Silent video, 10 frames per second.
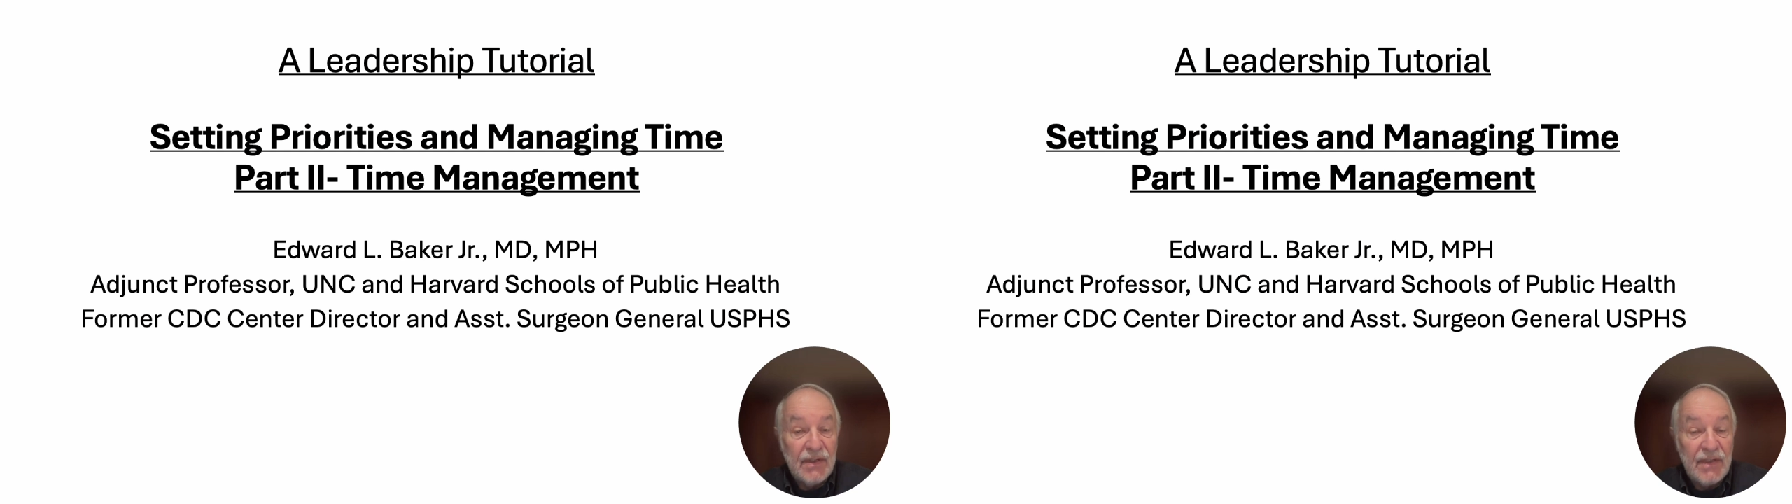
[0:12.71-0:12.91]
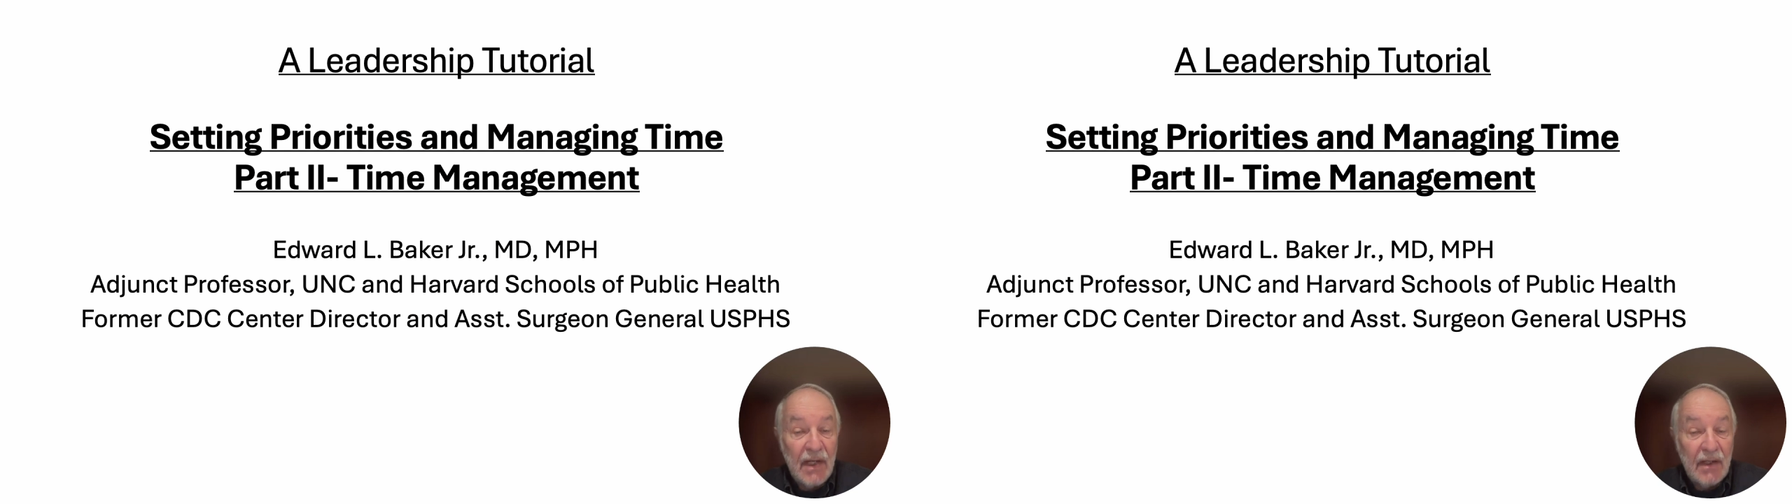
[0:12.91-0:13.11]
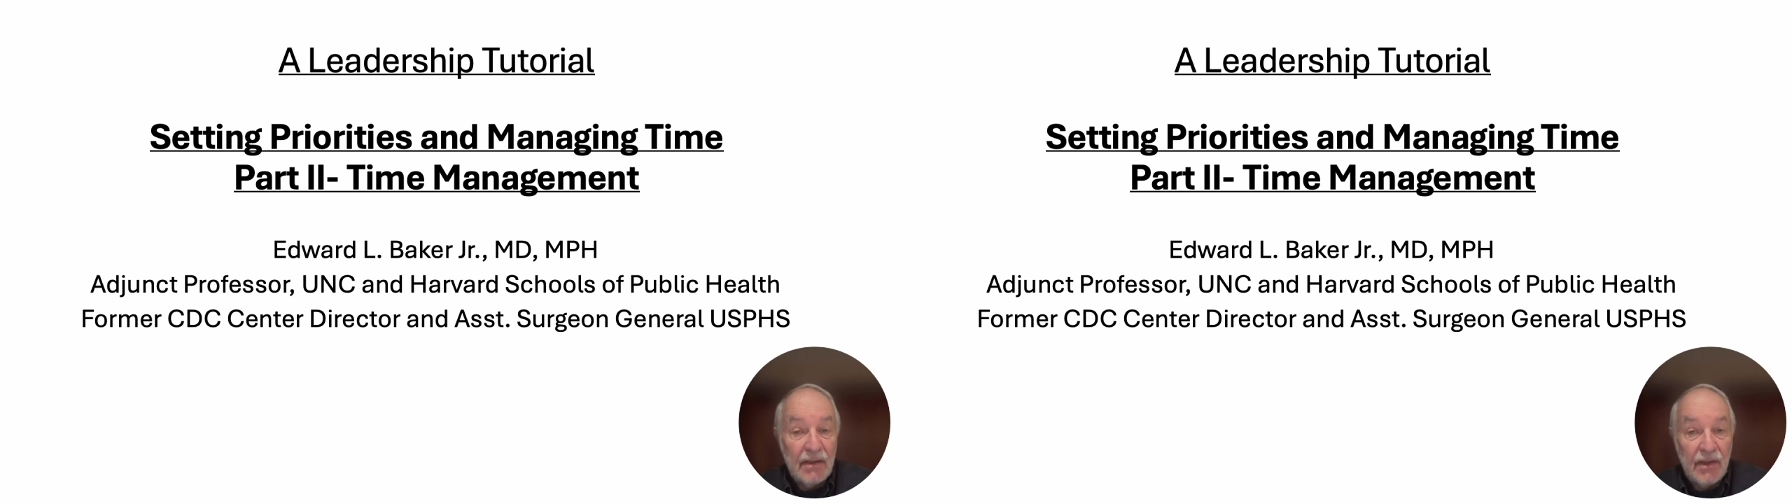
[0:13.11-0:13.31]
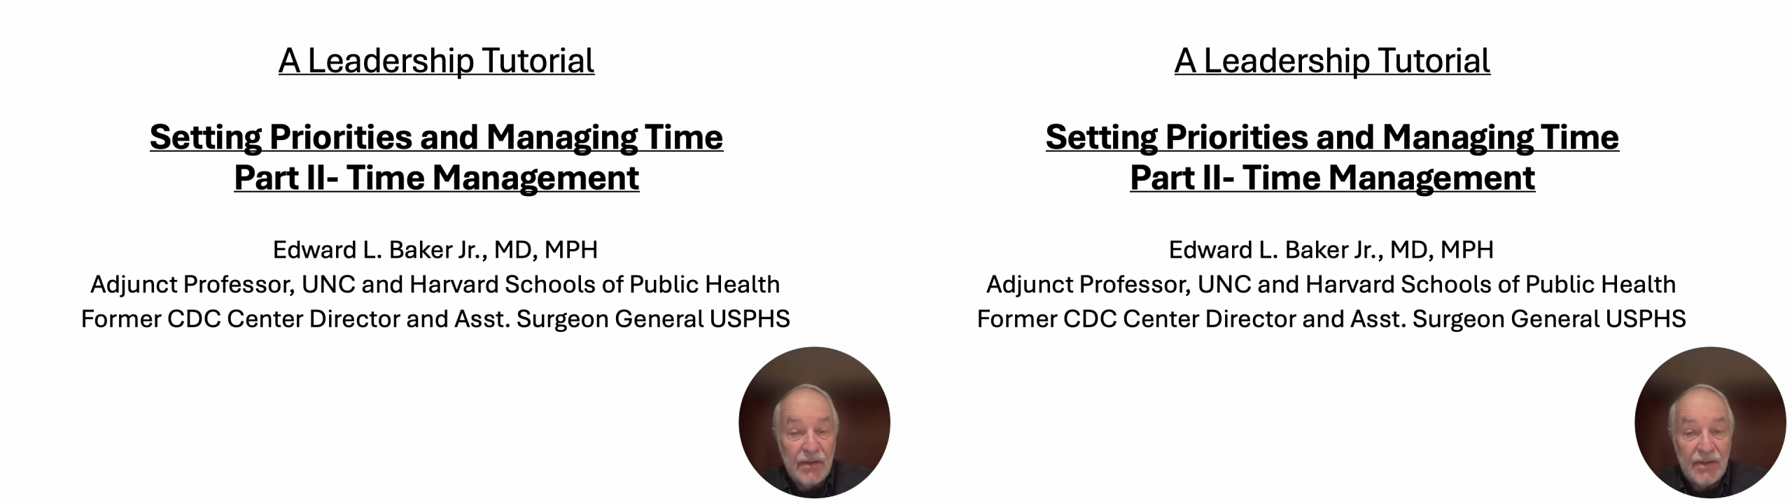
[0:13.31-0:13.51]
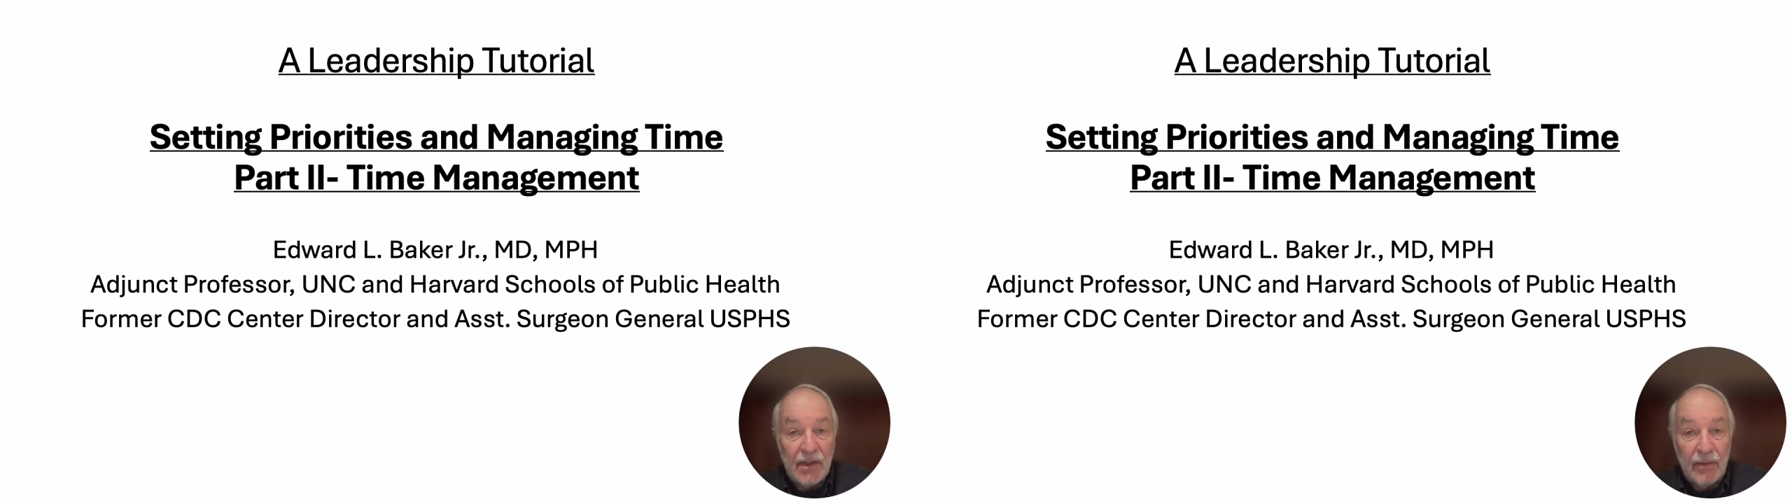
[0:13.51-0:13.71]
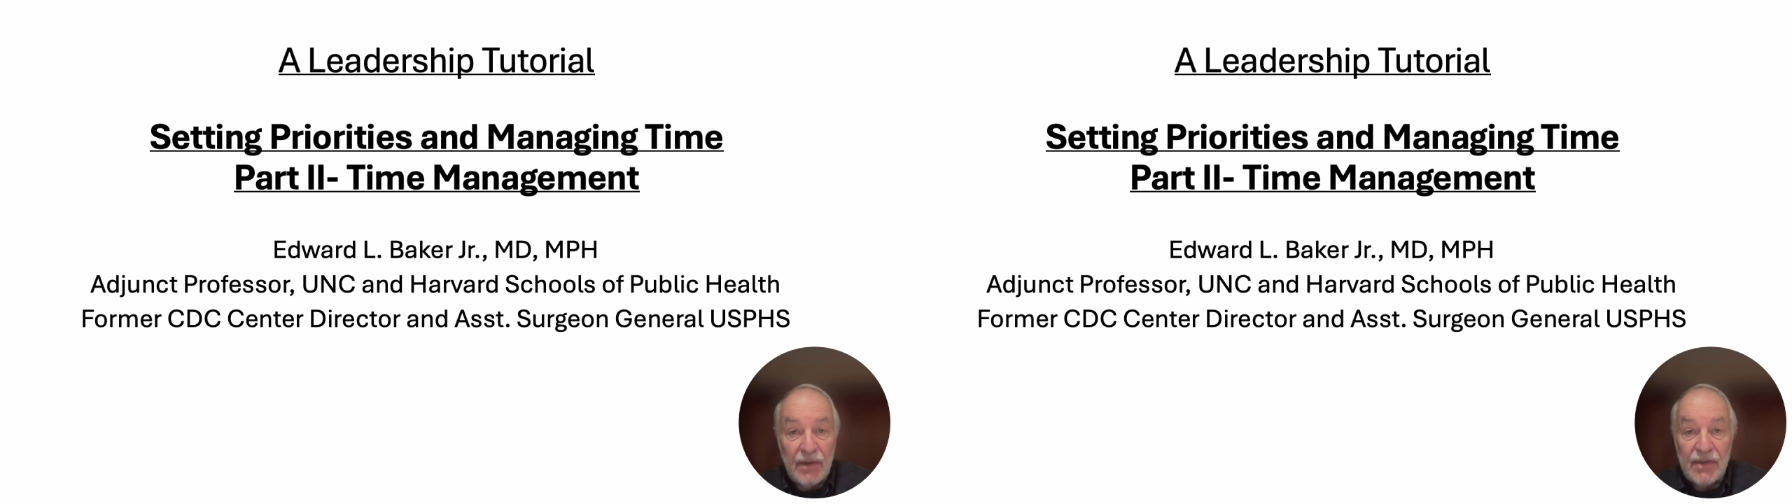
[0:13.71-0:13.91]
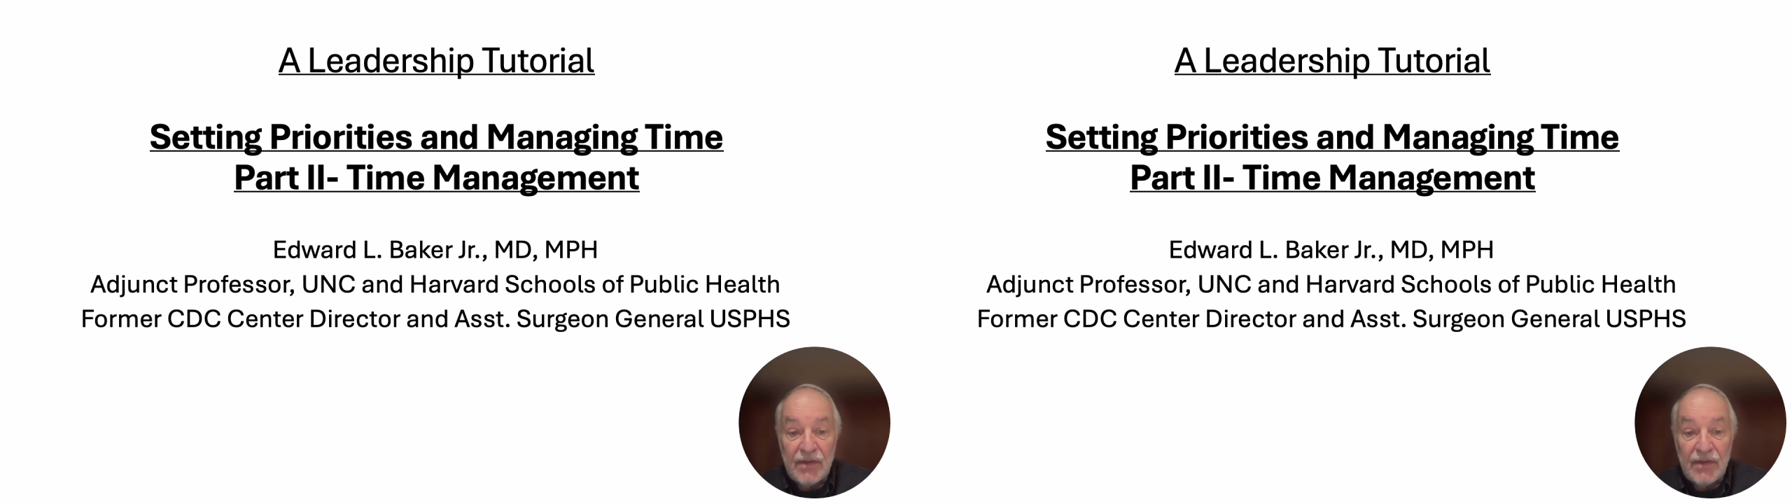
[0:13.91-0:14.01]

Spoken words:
second in a series,